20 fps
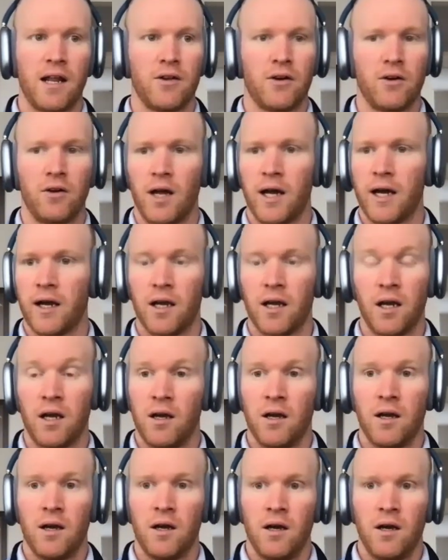and they're like,
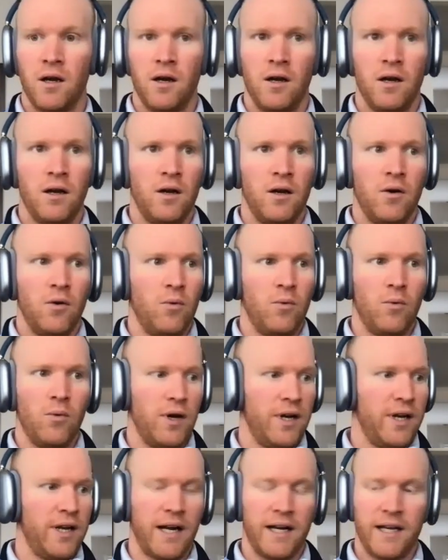
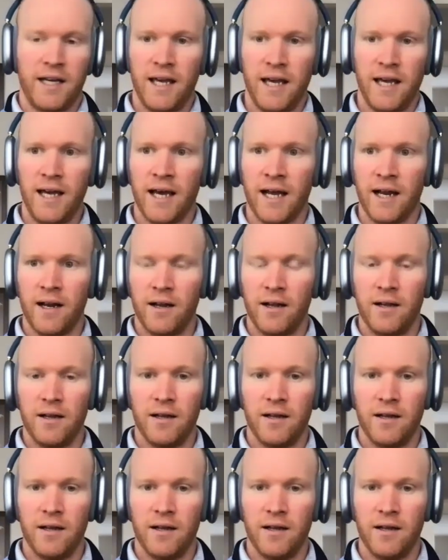what did I get?